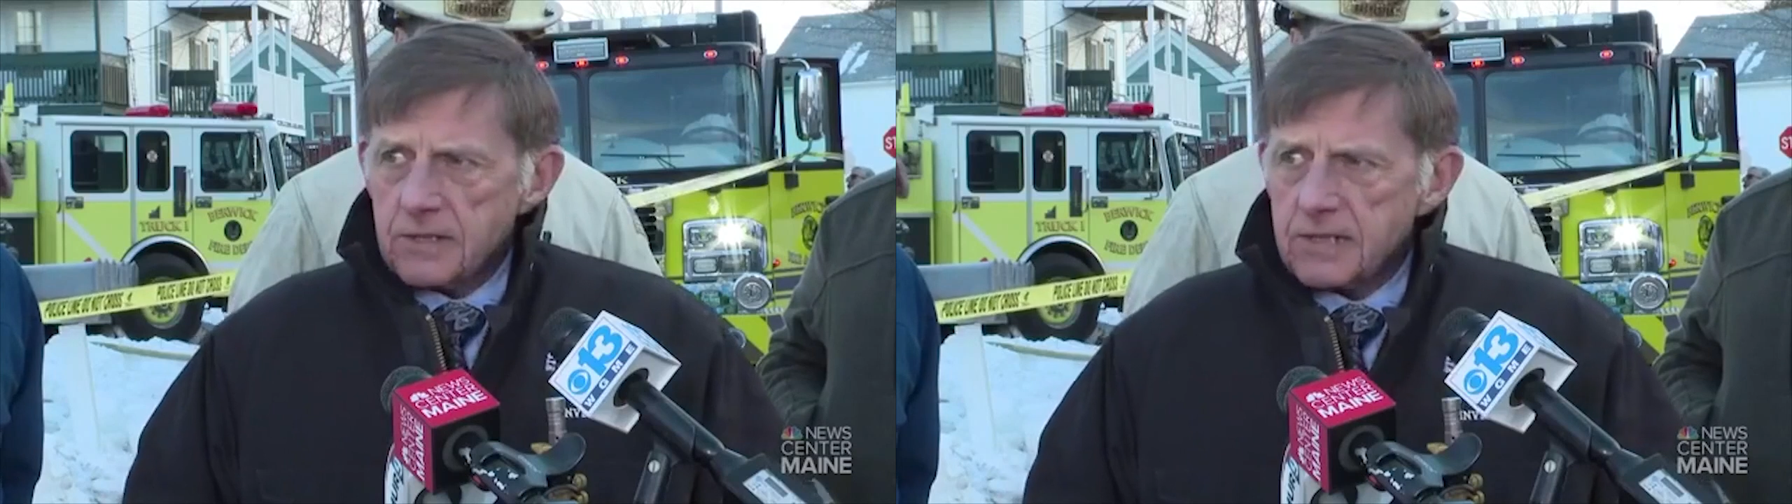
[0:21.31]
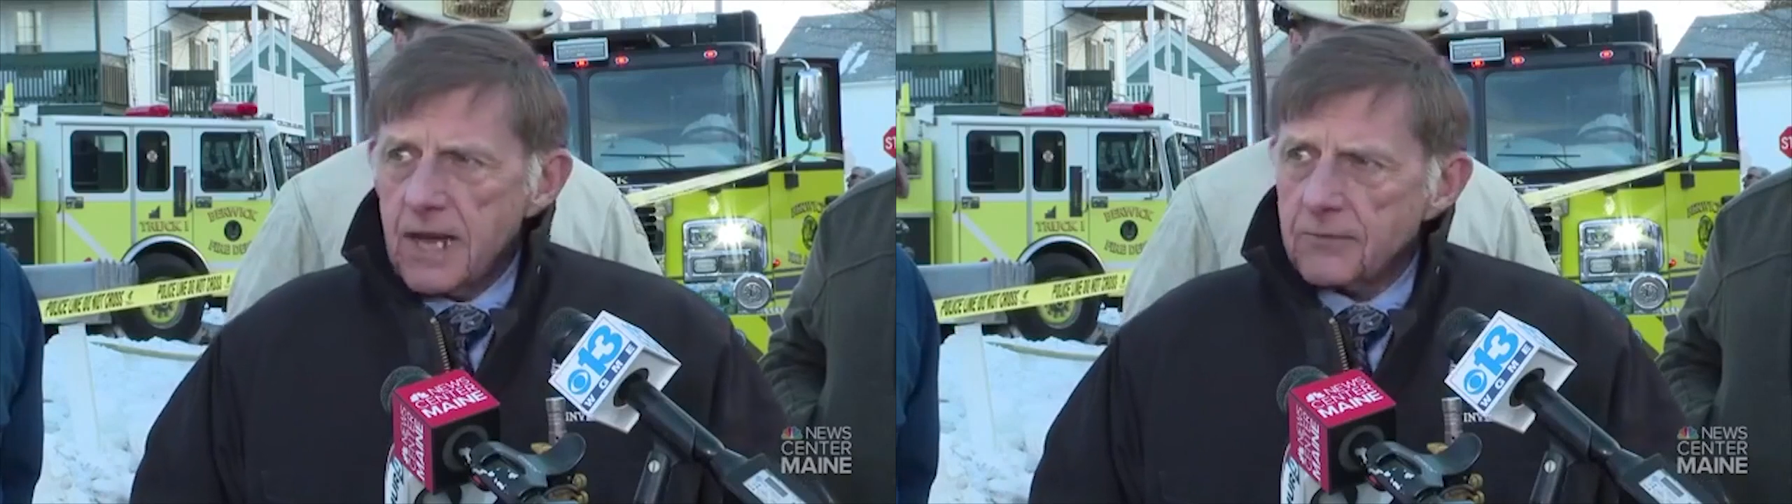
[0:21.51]

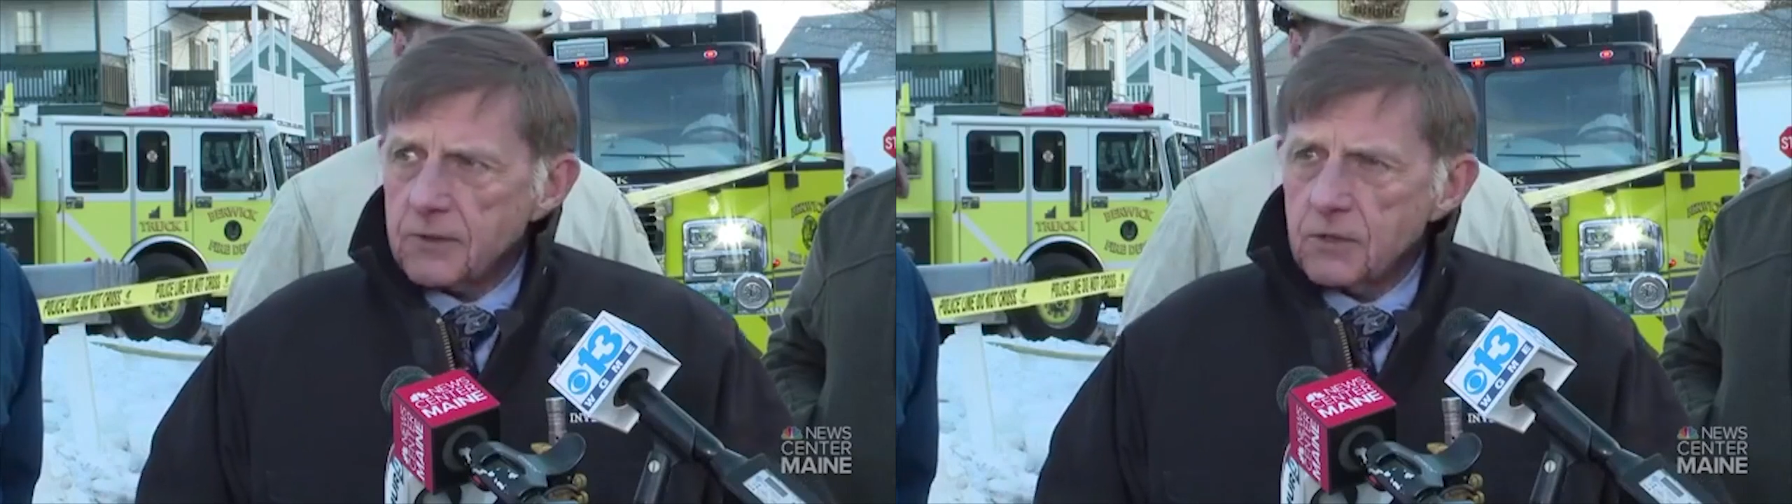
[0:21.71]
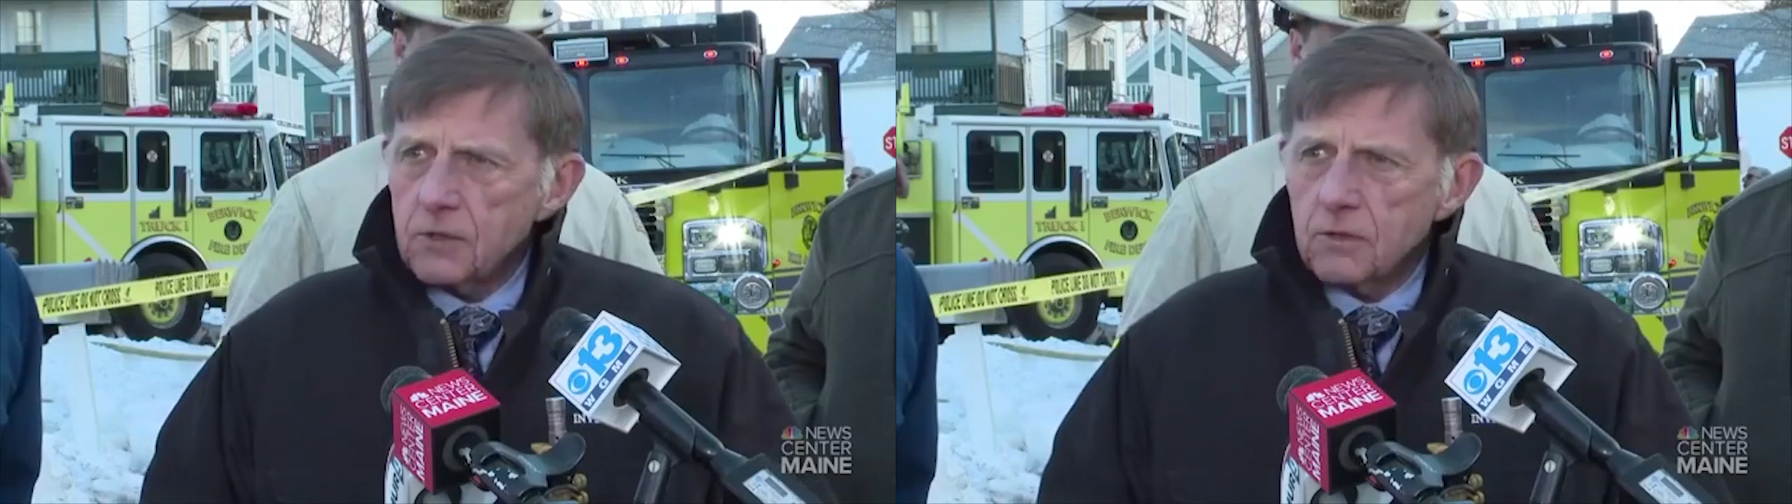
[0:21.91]
this
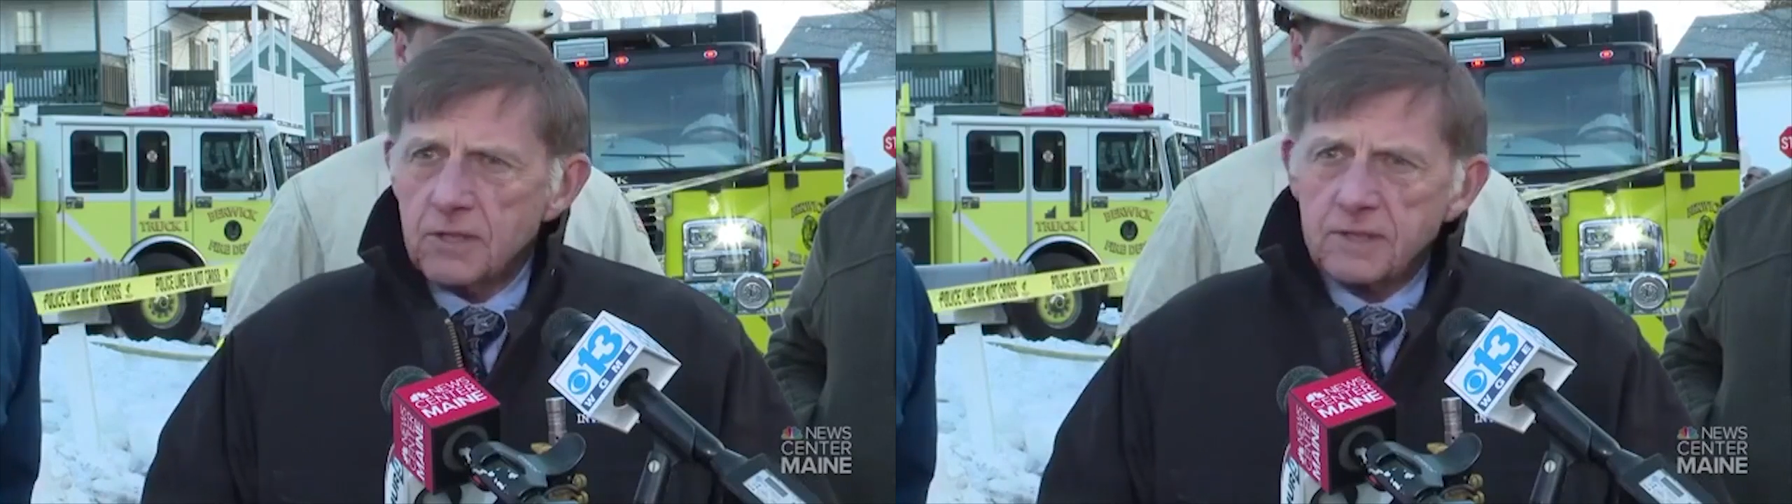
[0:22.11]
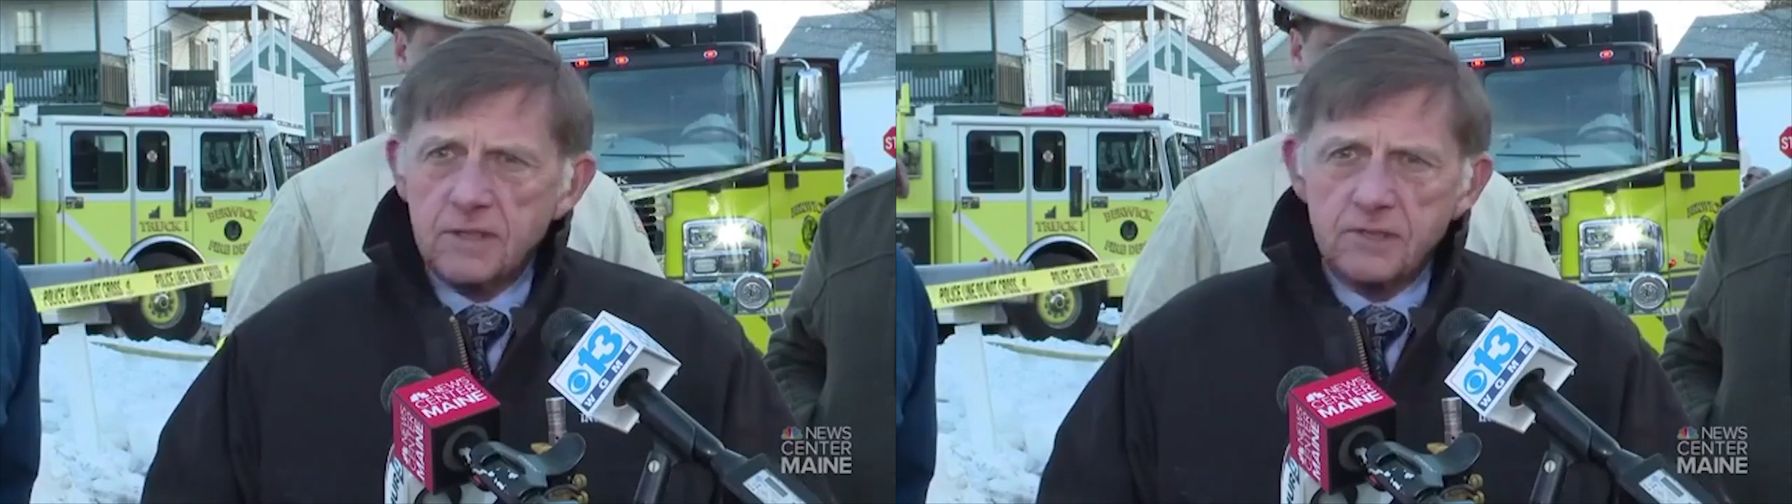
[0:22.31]

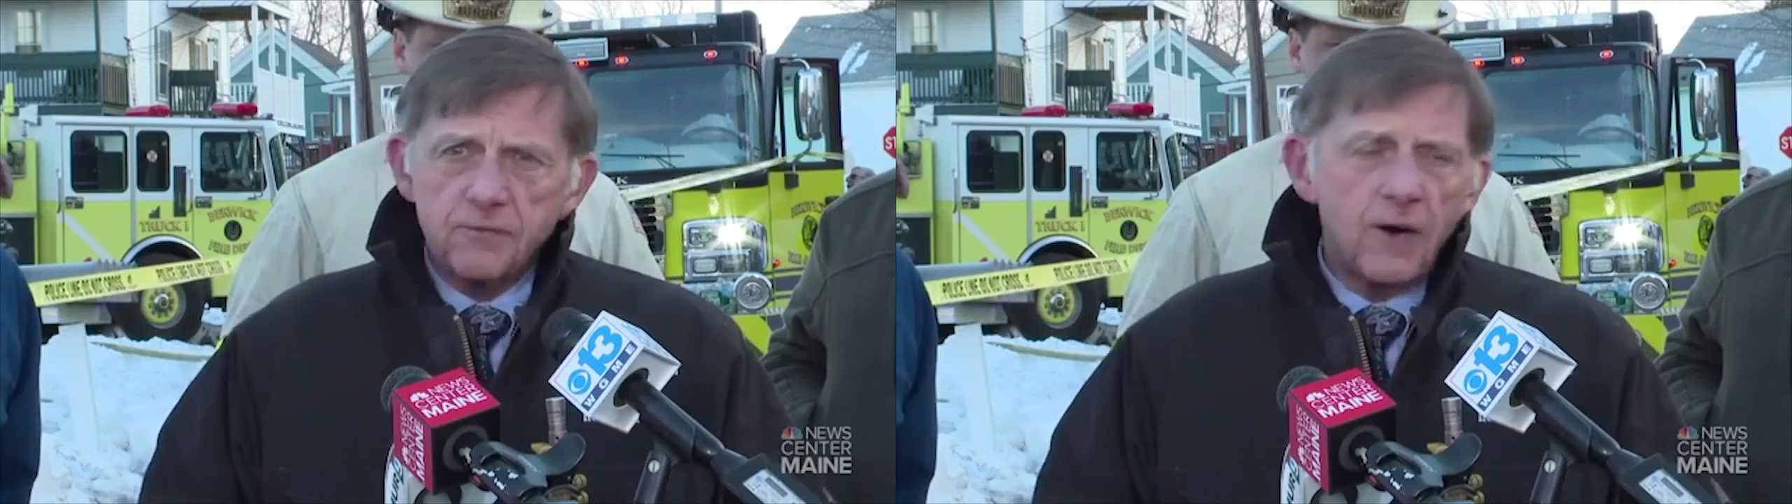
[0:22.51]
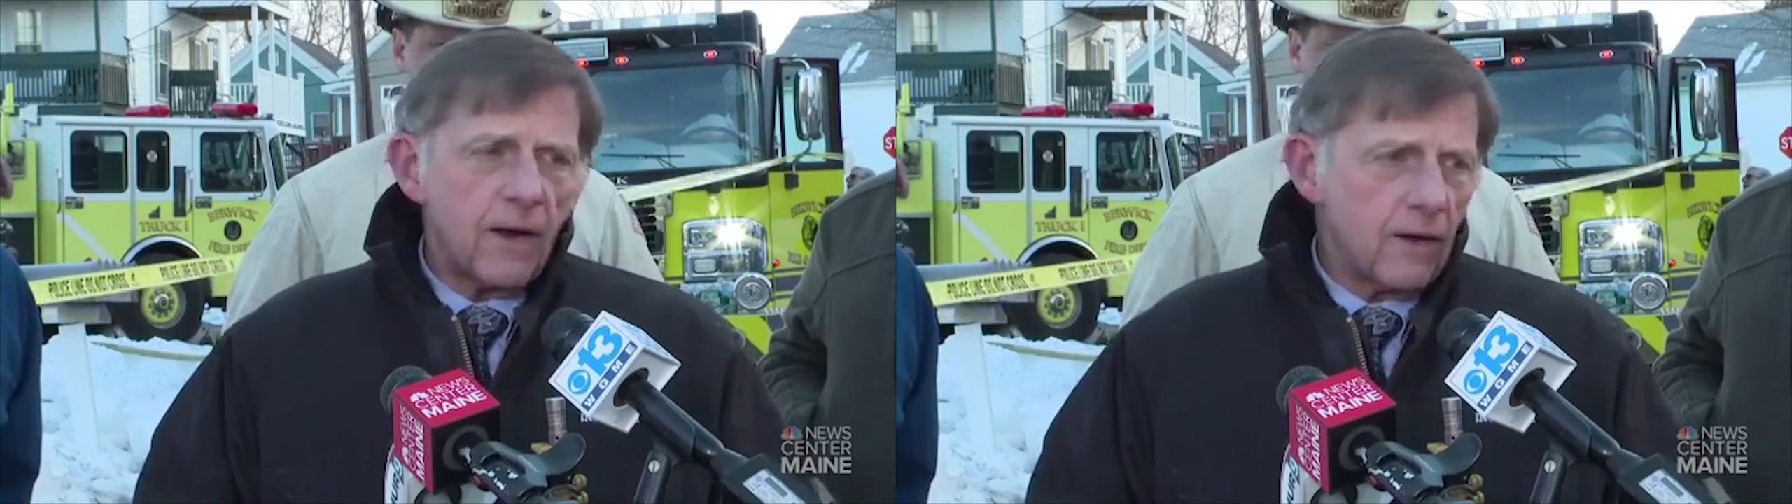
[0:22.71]
afternoon at
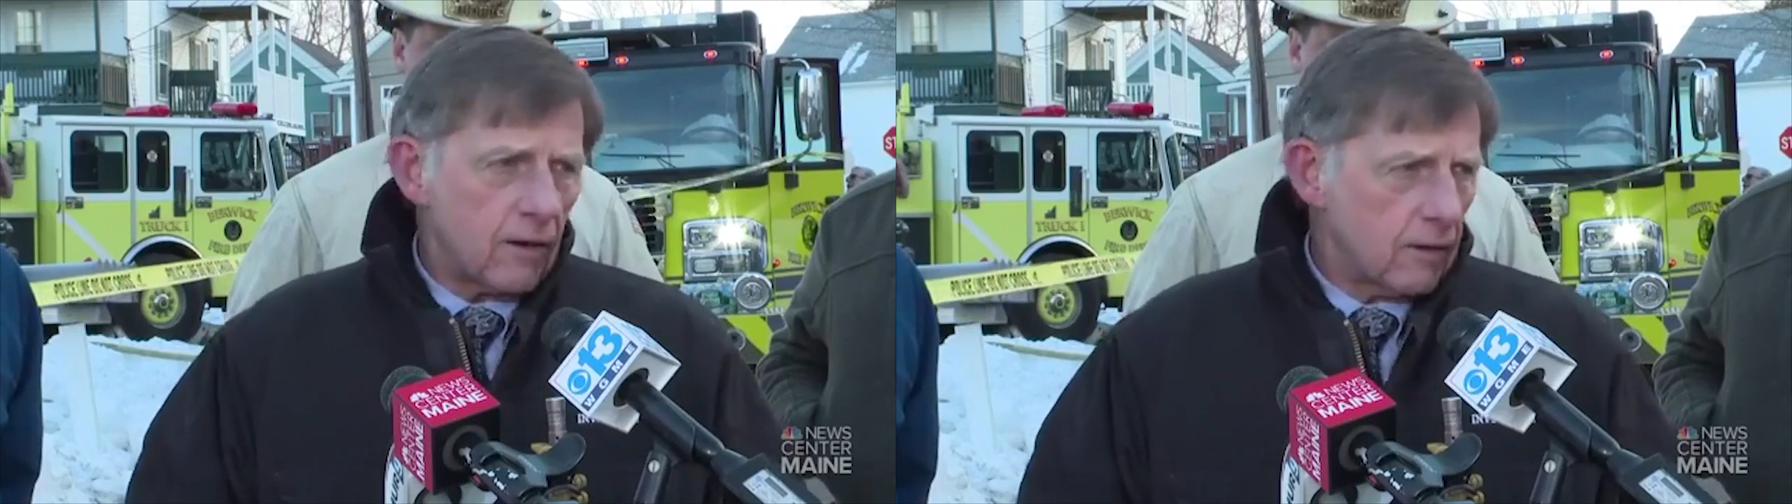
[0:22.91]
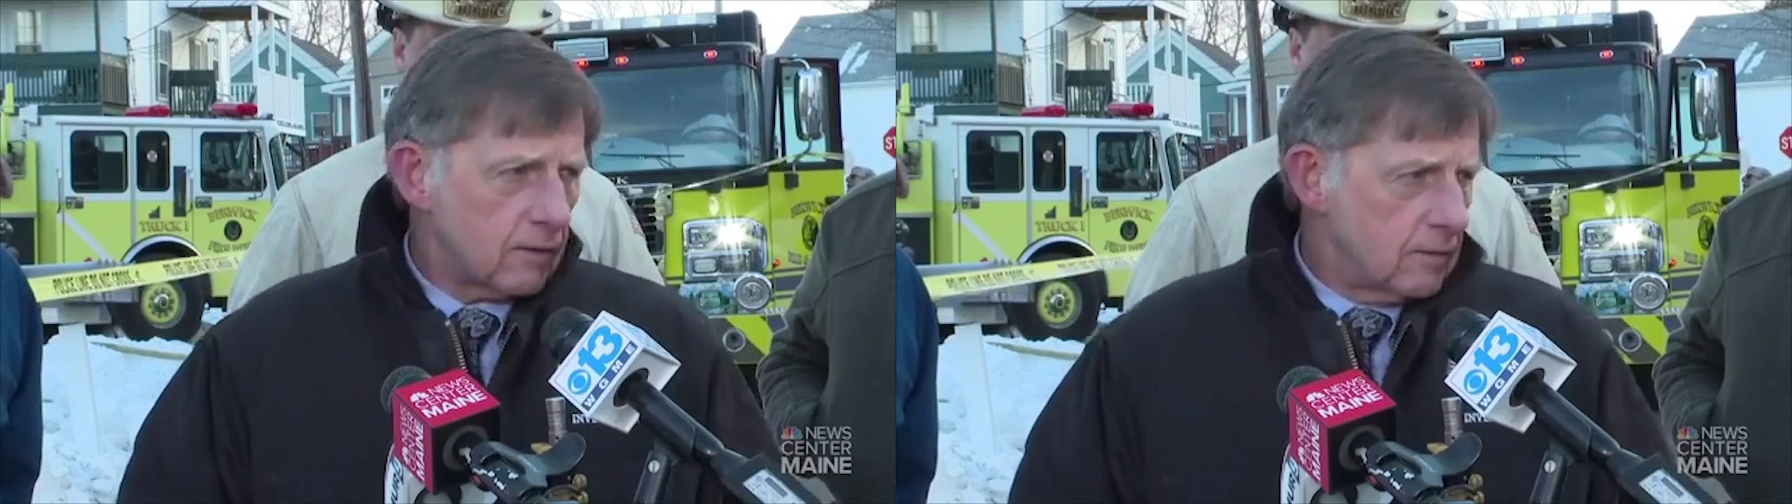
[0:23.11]
this
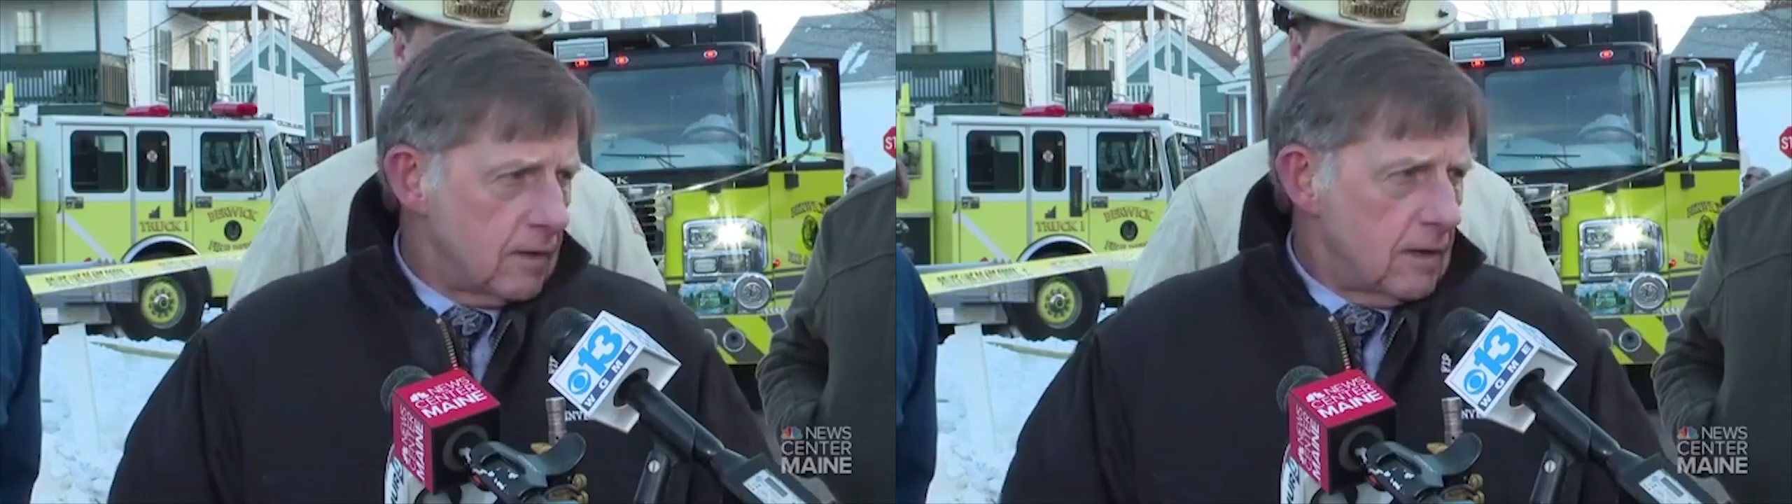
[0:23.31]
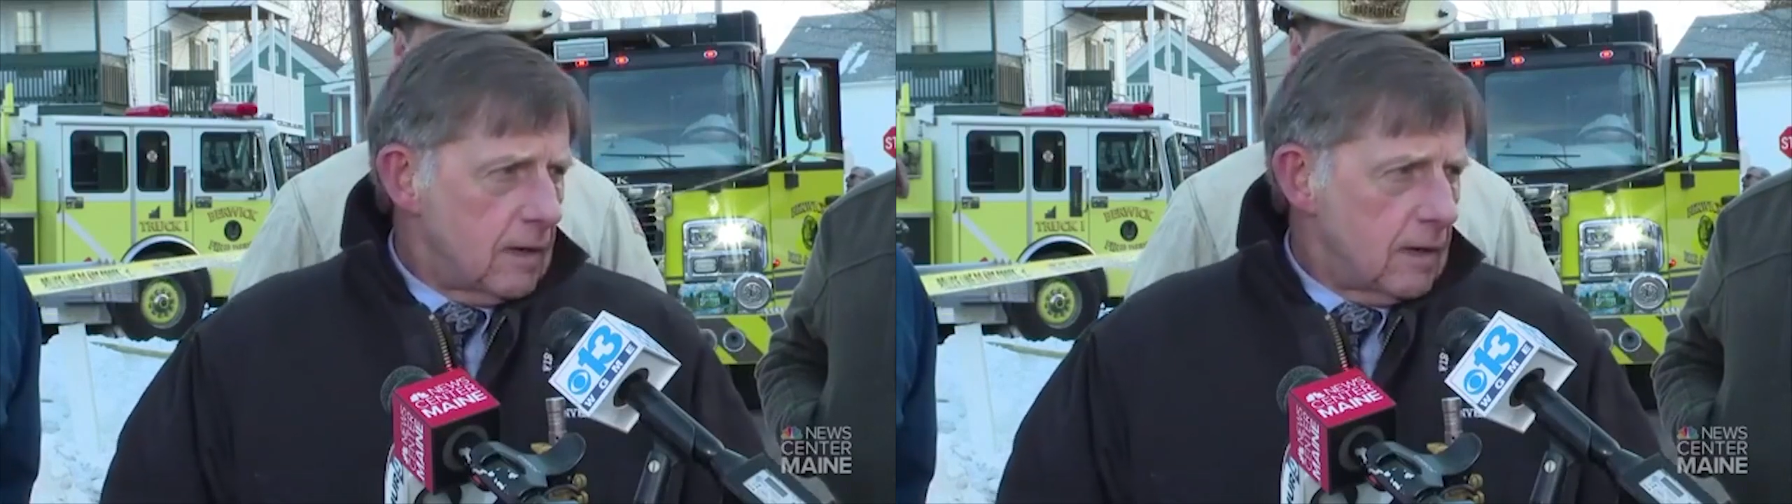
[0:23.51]
fire,